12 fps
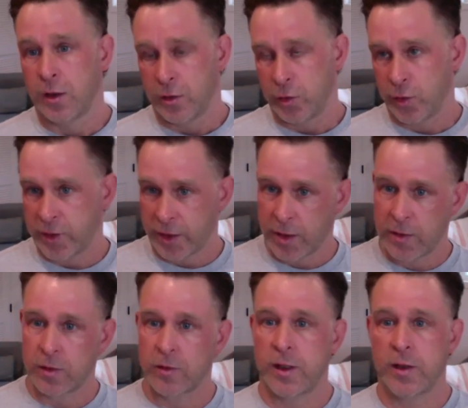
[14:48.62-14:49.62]
You click on
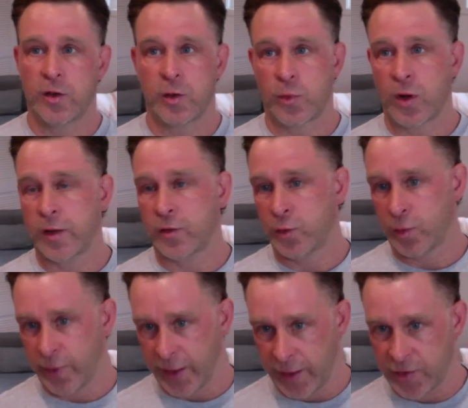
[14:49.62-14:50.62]
the link, you're brought to a
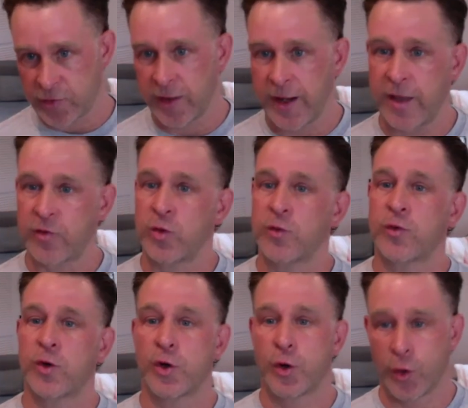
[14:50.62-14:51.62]
page that asks you
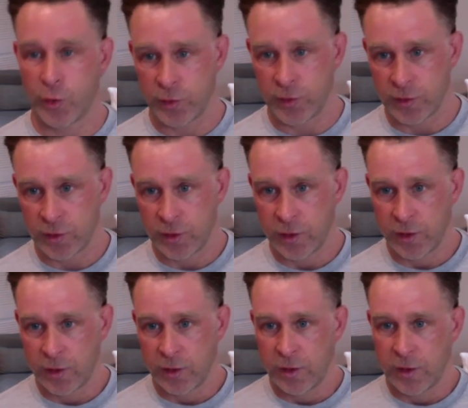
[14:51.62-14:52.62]
for a code.
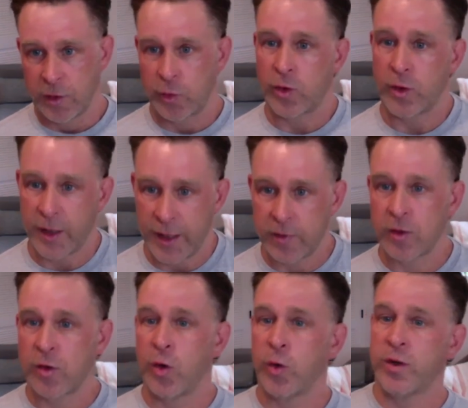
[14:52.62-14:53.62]
In order to get the
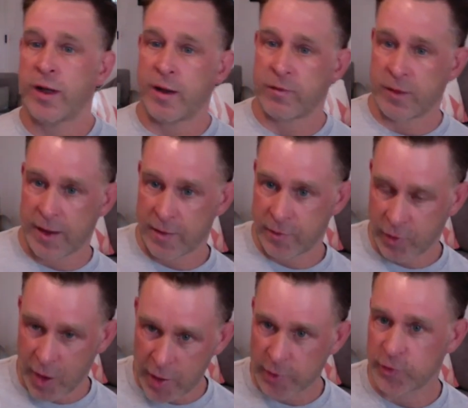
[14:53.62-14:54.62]
code, you have to have a
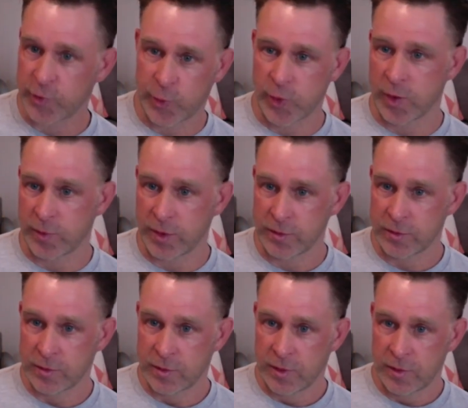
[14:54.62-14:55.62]
doctor's appointment.
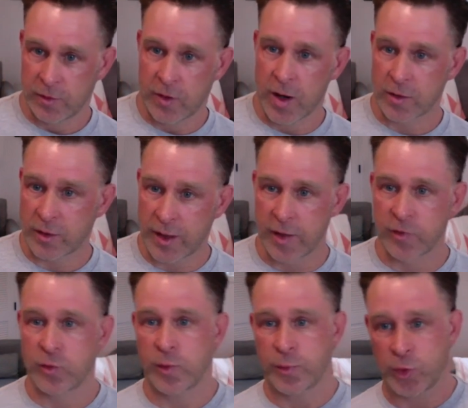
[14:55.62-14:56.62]
The doctor has
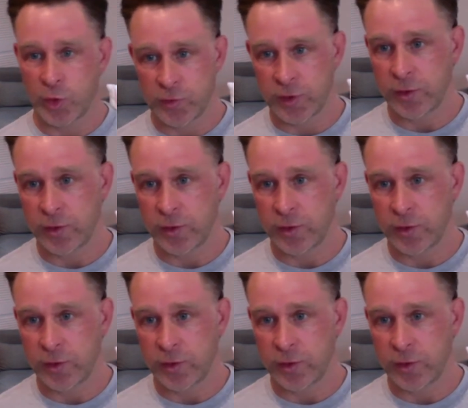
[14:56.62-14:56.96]
to approve it.